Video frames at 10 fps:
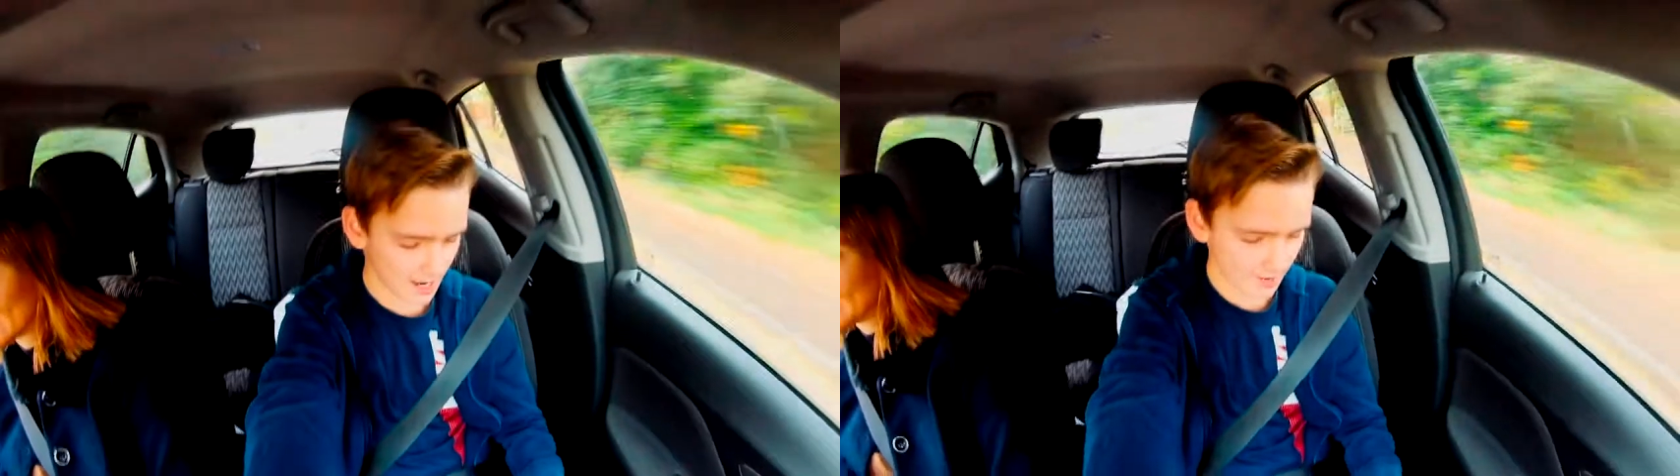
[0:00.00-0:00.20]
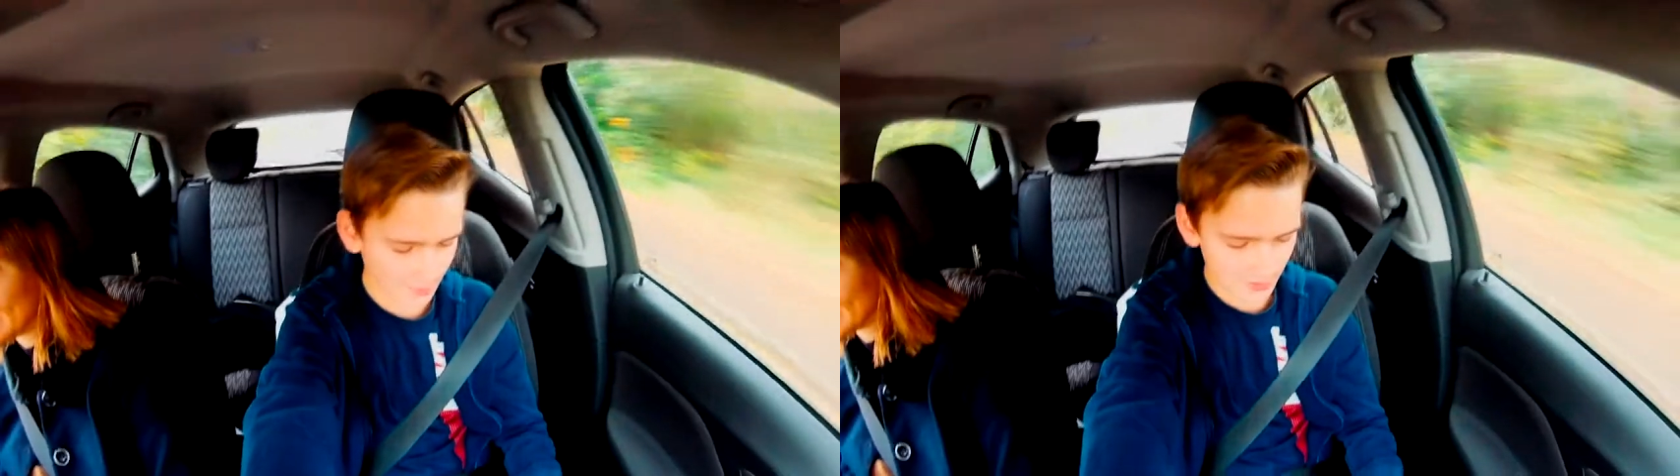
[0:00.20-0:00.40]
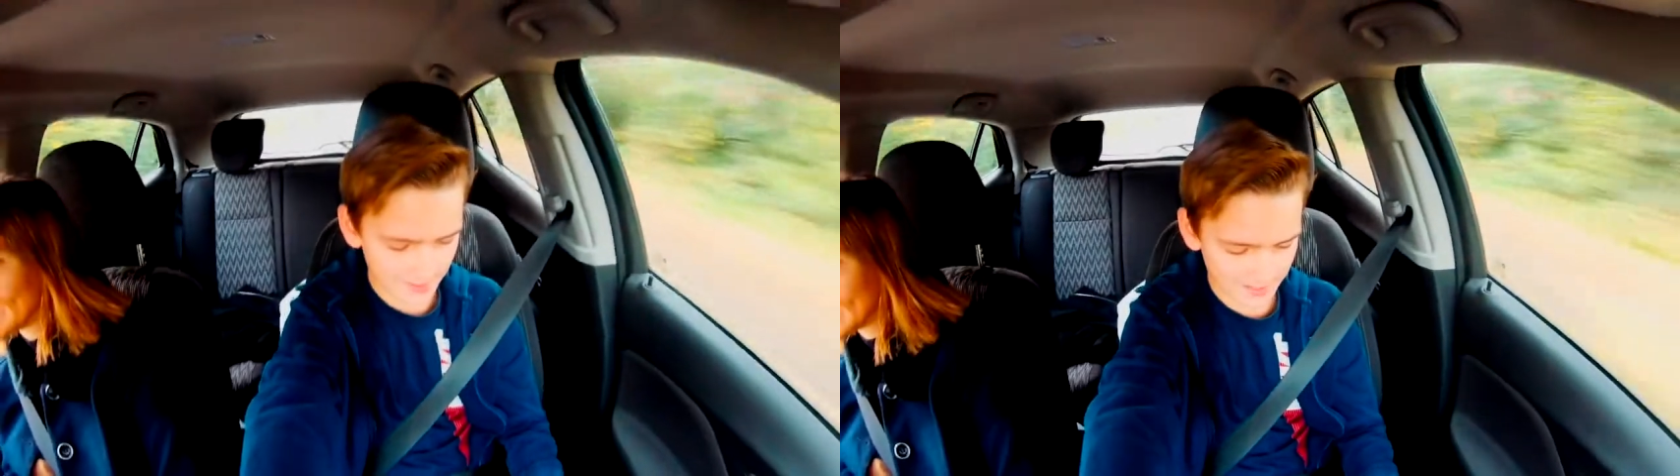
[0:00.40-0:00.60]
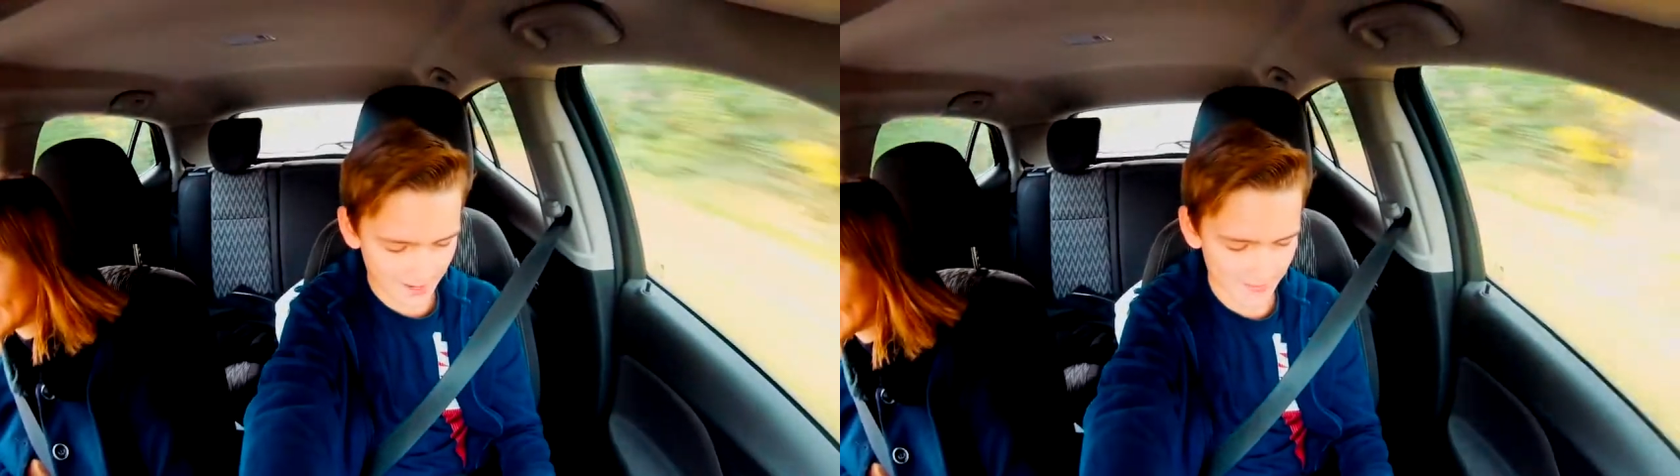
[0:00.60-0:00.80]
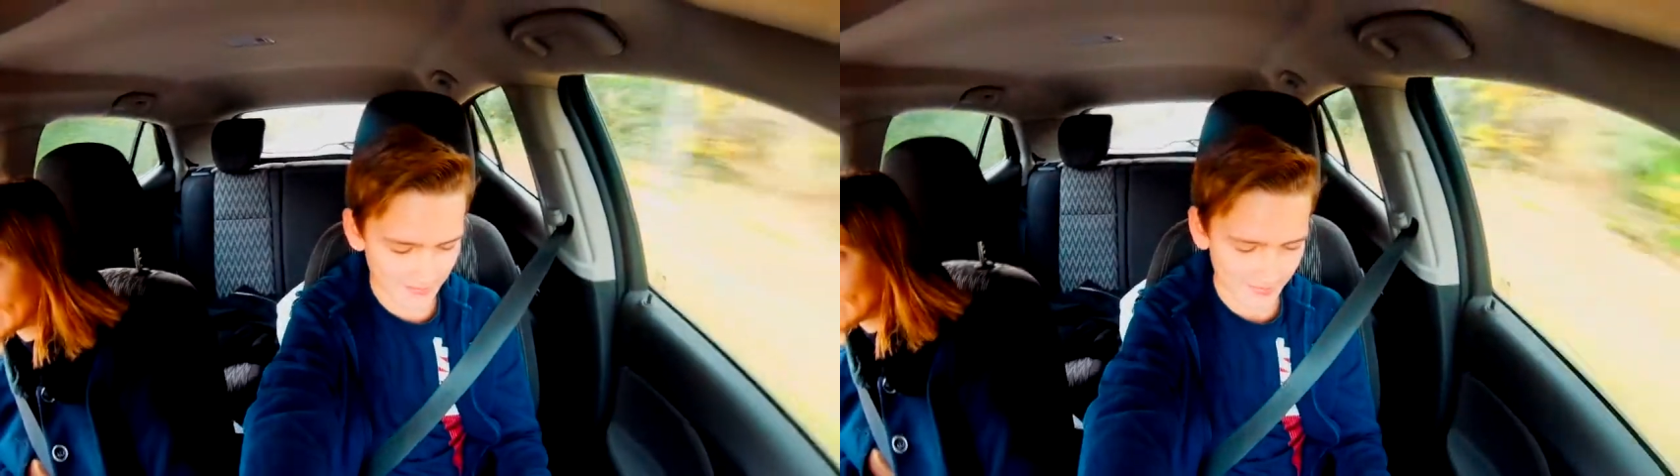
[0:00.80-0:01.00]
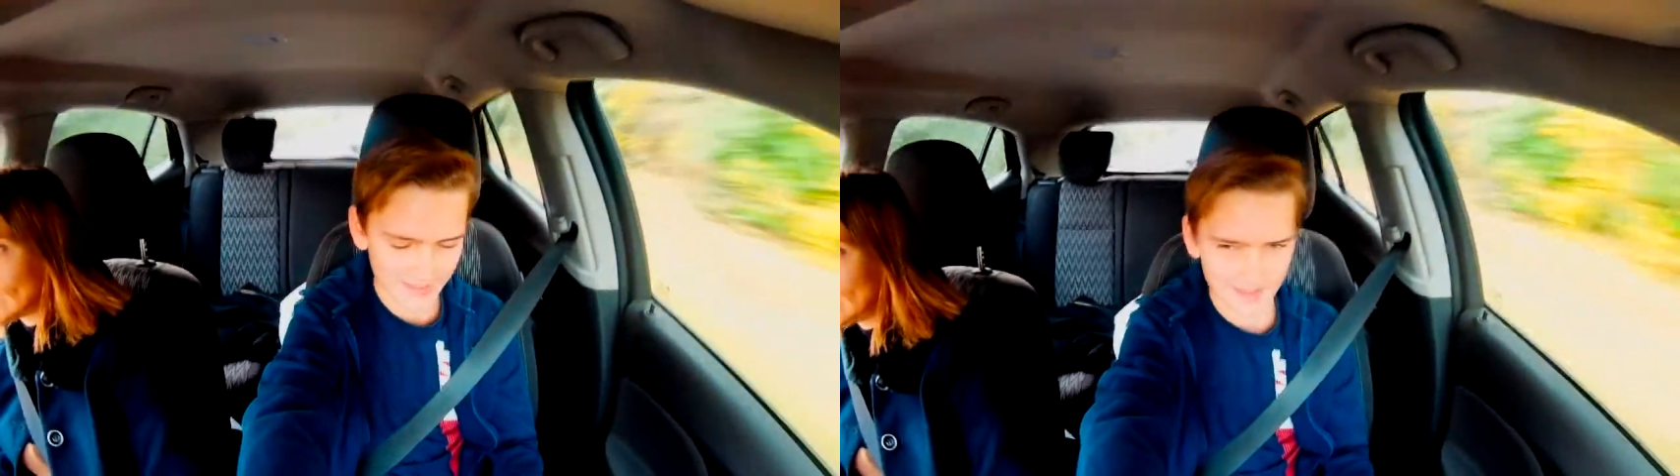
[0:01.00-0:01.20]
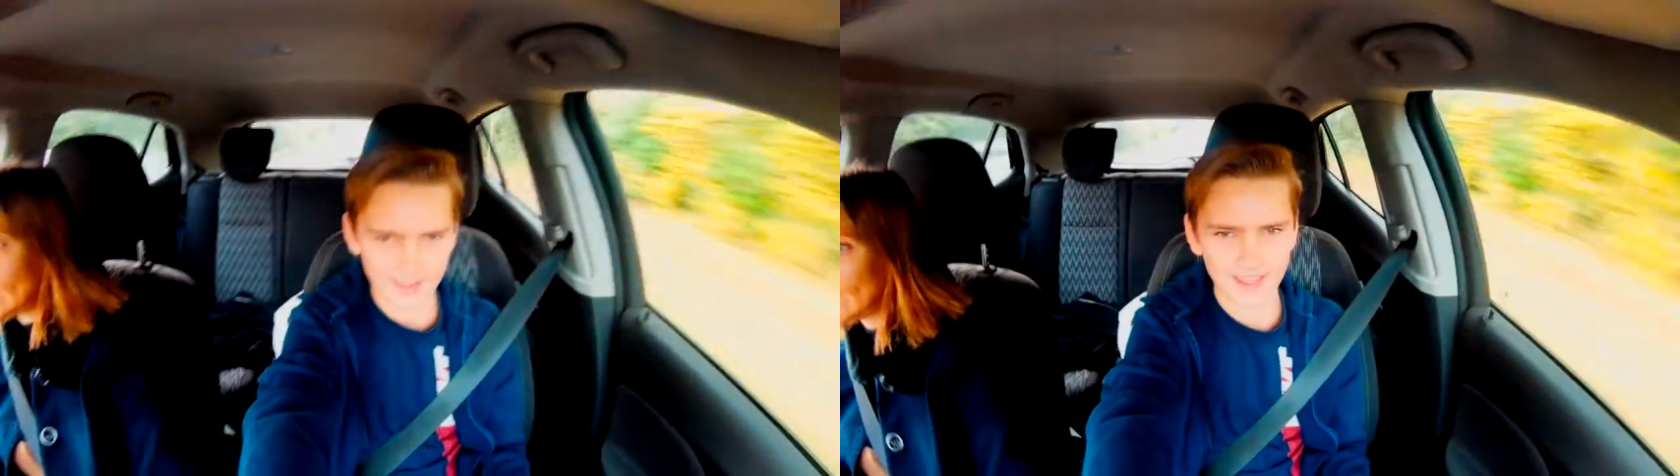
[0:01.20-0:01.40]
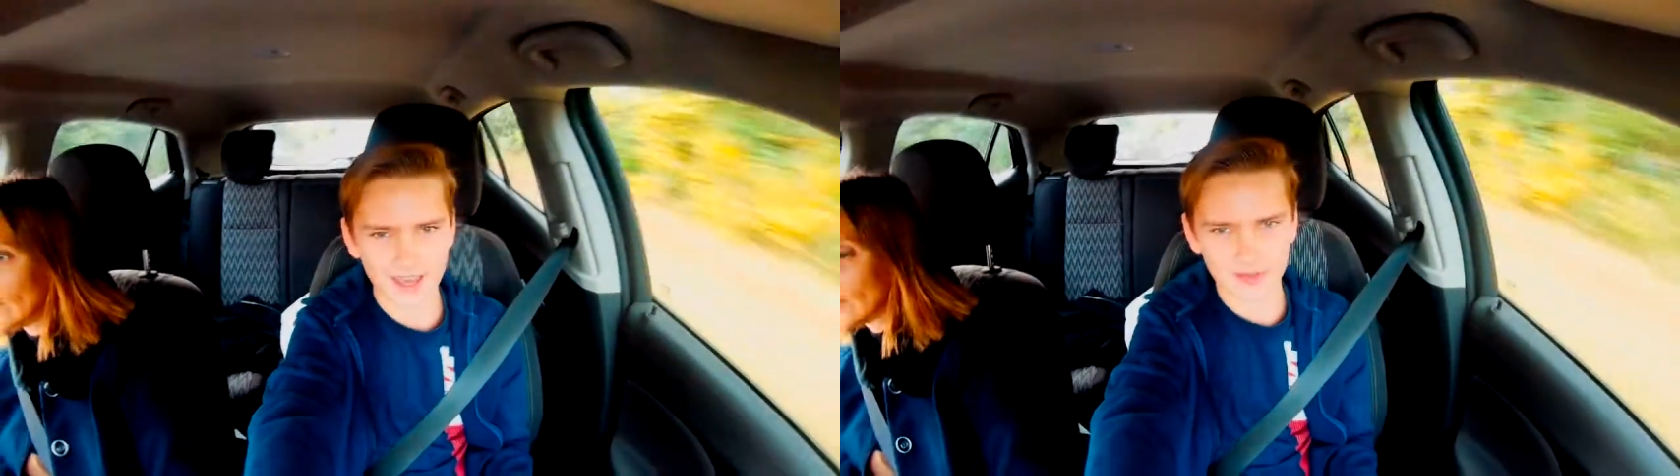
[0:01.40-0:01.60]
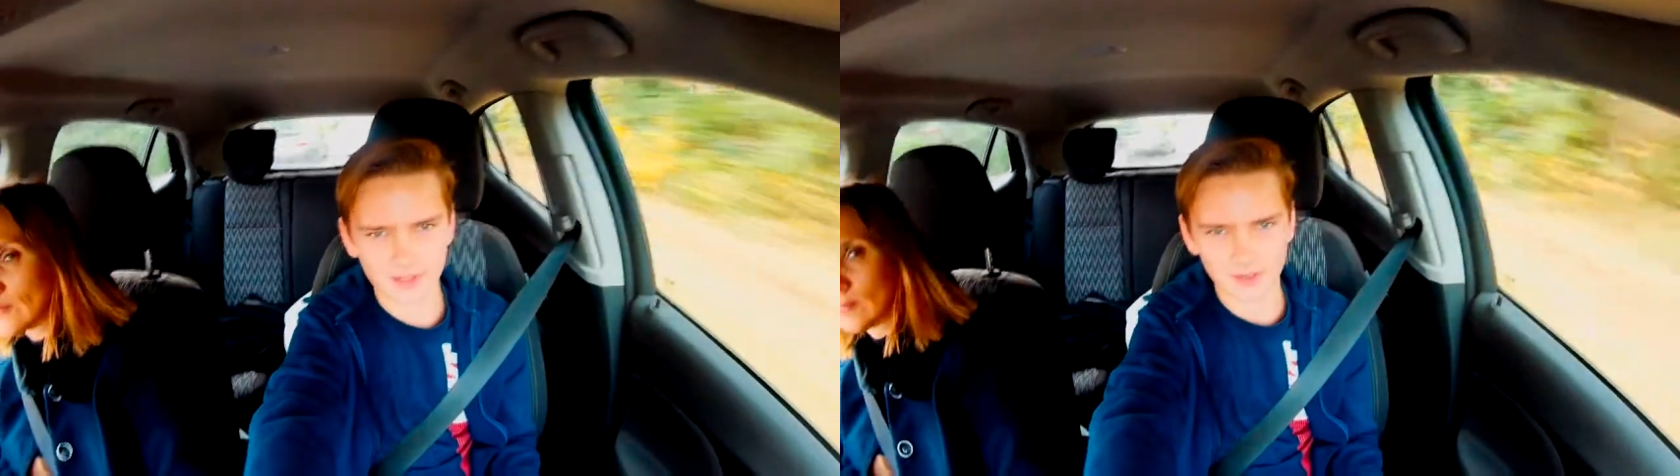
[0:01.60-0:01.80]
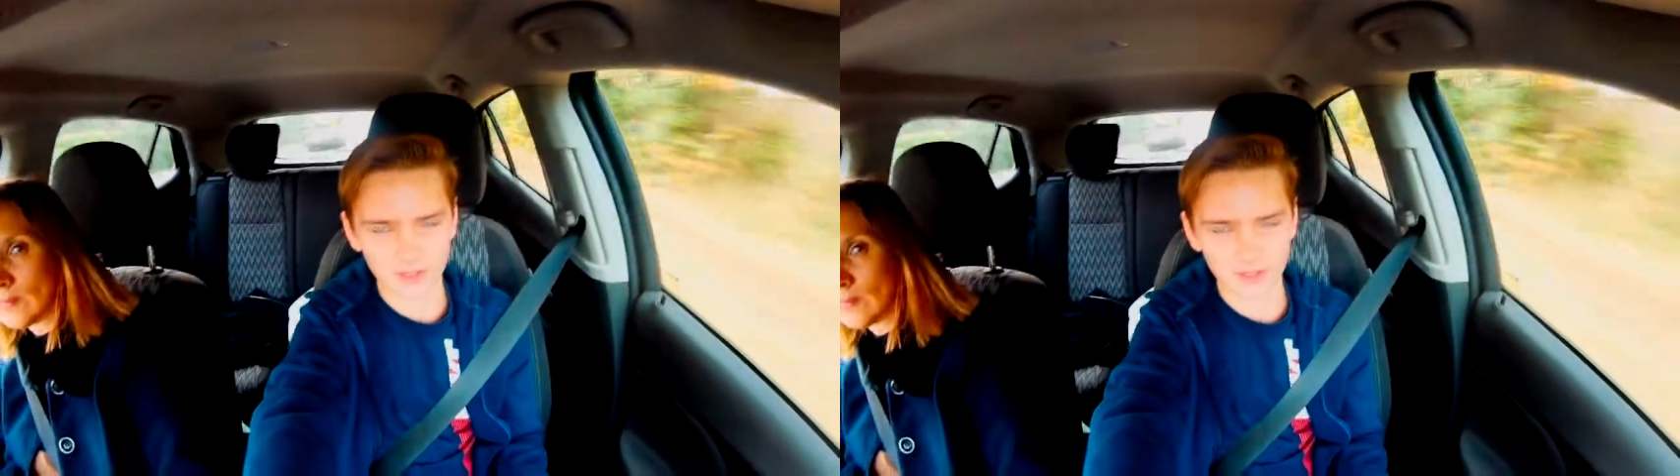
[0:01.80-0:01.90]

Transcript: I've got this um, countdown